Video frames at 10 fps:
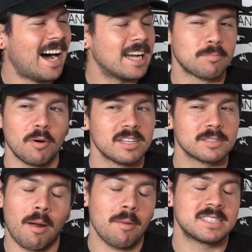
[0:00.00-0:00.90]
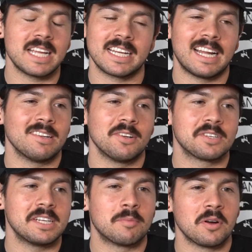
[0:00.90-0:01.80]
Hezbollah is probably taken out low
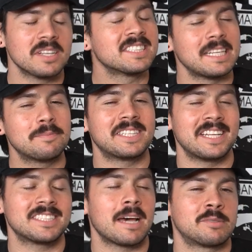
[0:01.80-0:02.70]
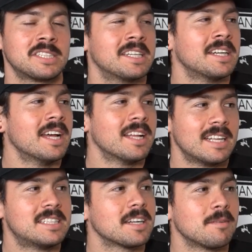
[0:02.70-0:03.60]
key, bro. It's deep state type shit.
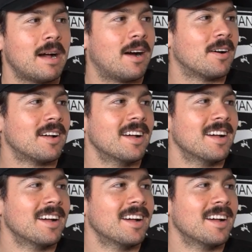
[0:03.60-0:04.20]
They took him out.